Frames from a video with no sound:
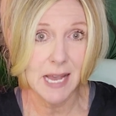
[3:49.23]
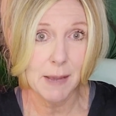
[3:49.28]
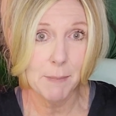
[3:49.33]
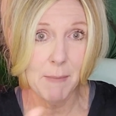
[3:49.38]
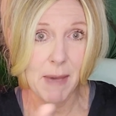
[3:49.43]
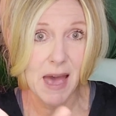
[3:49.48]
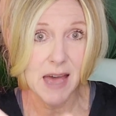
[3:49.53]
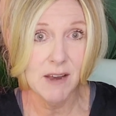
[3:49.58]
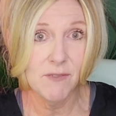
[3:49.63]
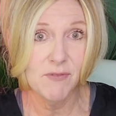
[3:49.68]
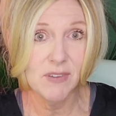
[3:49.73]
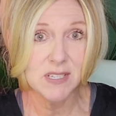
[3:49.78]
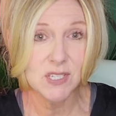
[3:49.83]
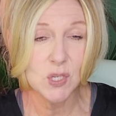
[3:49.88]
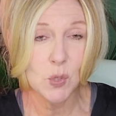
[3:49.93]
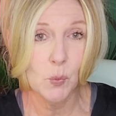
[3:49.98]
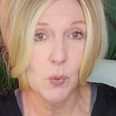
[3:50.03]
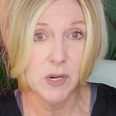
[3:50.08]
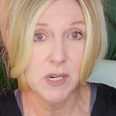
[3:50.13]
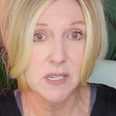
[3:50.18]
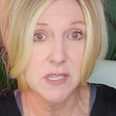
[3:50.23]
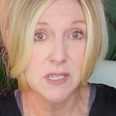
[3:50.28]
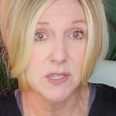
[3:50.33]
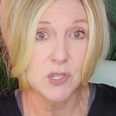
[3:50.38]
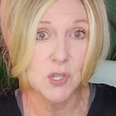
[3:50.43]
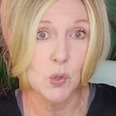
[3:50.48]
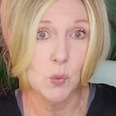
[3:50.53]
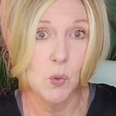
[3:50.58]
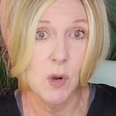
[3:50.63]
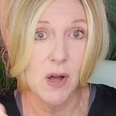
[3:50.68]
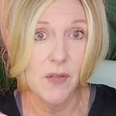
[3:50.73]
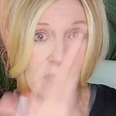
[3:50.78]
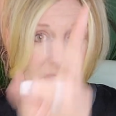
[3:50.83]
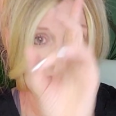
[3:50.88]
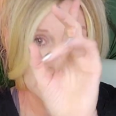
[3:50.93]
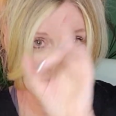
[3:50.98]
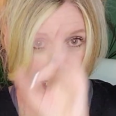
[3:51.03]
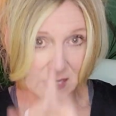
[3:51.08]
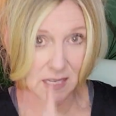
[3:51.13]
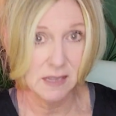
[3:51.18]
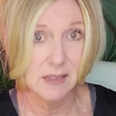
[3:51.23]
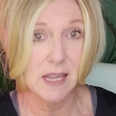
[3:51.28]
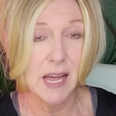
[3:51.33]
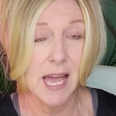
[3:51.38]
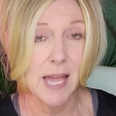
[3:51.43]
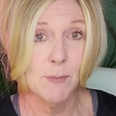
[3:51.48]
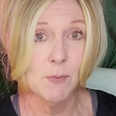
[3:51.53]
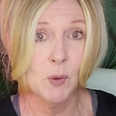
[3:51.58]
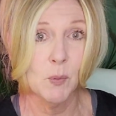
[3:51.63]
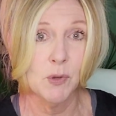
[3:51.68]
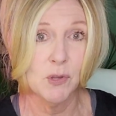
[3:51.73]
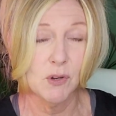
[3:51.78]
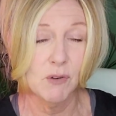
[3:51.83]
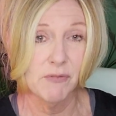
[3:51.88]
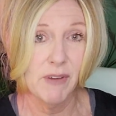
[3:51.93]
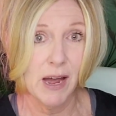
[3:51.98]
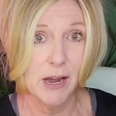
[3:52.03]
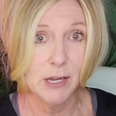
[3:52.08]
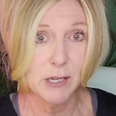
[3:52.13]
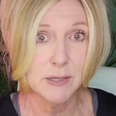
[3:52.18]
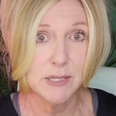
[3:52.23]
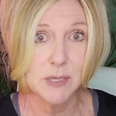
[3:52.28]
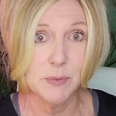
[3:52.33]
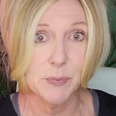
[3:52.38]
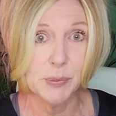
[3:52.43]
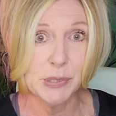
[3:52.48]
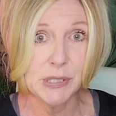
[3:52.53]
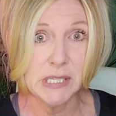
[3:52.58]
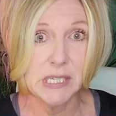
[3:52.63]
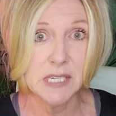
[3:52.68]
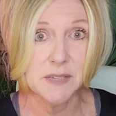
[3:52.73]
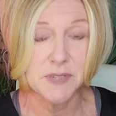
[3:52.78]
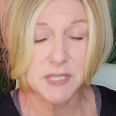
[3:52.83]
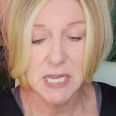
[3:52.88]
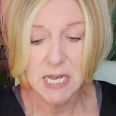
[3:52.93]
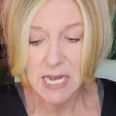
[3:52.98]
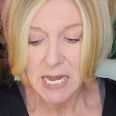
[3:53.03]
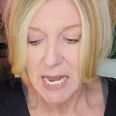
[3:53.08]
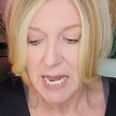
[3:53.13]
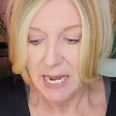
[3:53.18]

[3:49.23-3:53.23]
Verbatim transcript: like manifesting what it is you want that's in alignment with your values and beliefs.